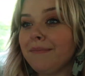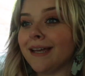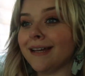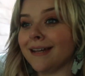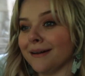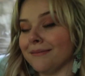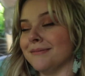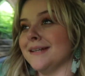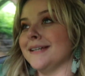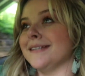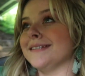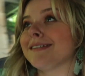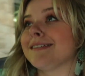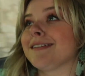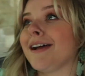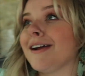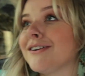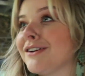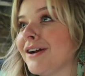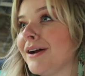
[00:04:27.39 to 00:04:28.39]
makeup needs a
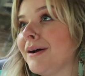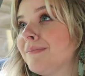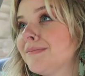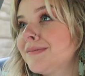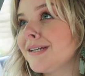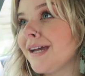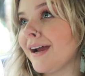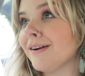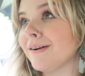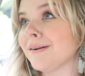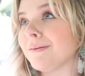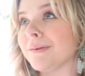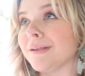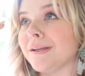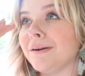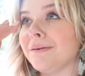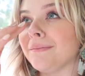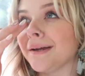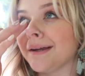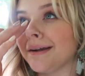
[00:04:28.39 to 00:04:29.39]
touch up
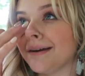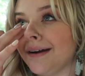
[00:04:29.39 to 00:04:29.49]
terribly, oh my